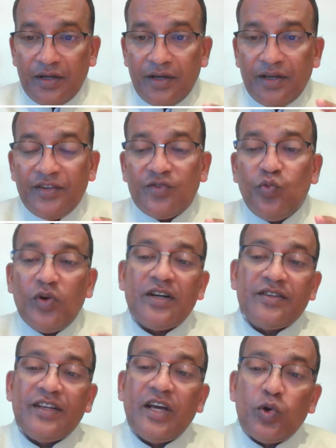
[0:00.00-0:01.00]
his
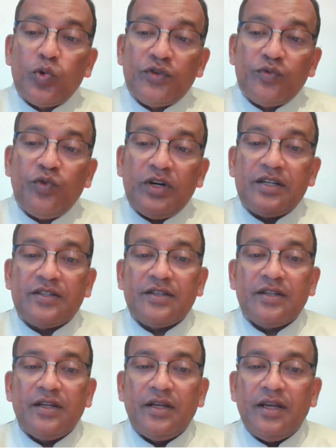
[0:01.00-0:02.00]
words, Nehru's
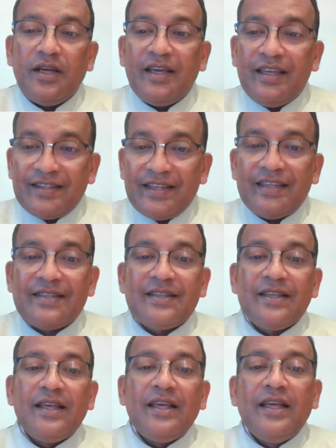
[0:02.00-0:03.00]
words. He
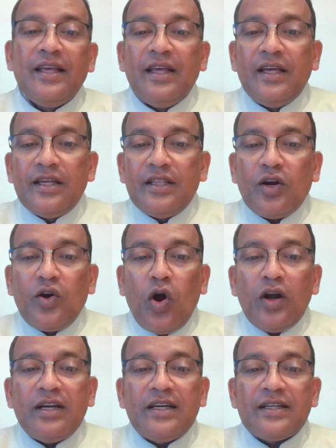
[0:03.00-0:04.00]
says, "The
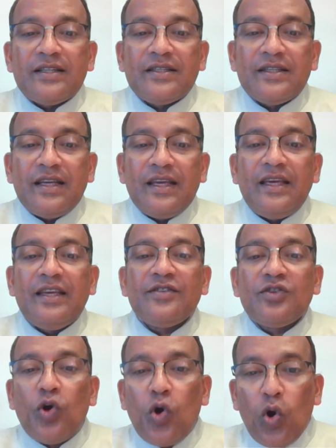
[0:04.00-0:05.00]
Congress
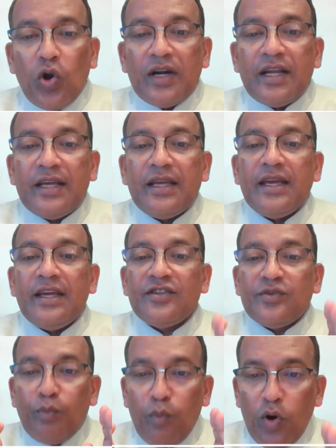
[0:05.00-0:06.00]
is holding
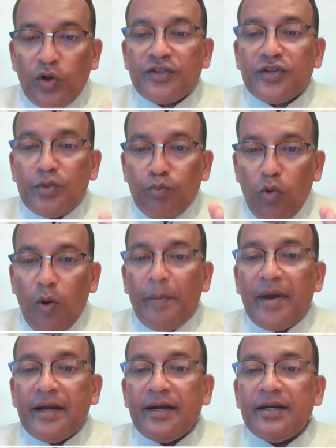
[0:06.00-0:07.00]
its most
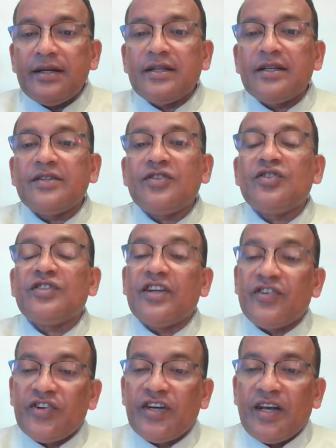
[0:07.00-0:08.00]
momentous
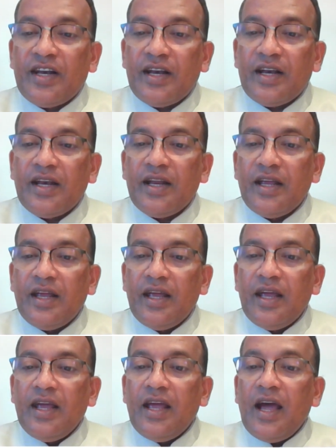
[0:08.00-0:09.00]
session
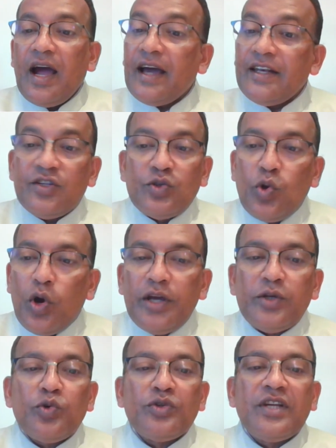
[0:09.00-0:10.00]
and is
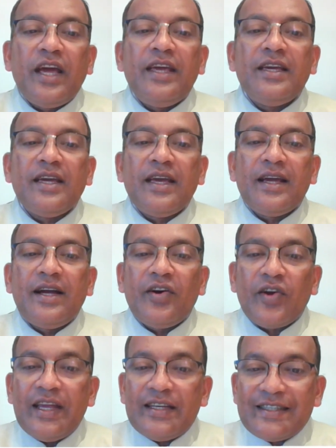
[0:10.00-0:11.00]
going to take a
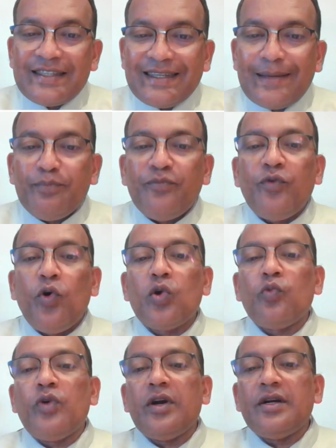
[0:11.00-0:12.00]
great step
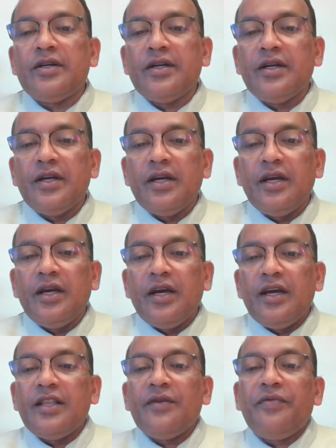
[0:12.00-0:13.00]
forward
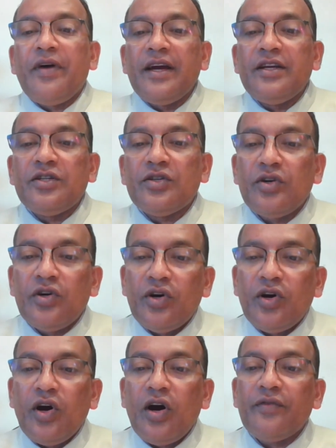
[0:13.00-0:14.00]
in the fight
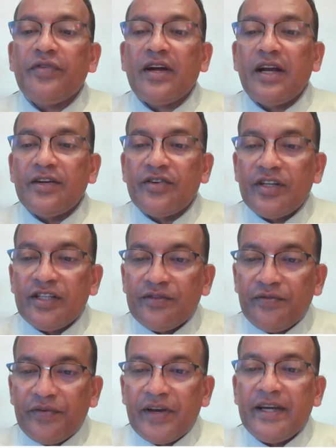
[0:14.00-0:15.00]
of the country's
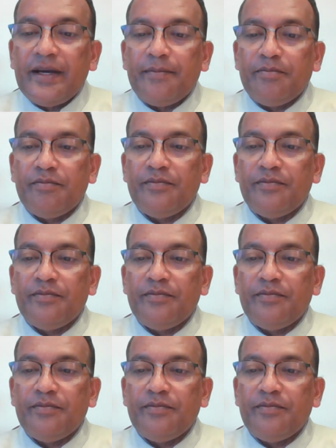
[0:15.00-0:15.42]
freedom."